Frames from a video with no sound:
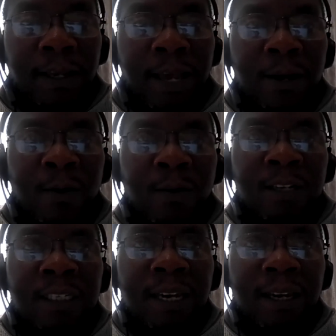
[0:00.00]
and
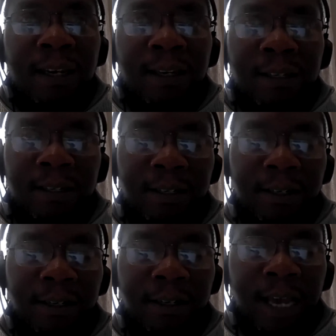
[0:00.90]
over decades,
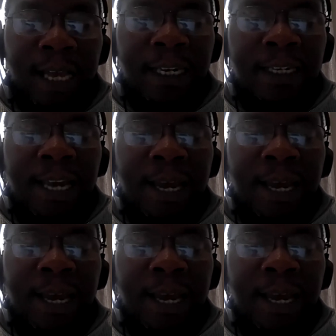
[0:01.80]
as has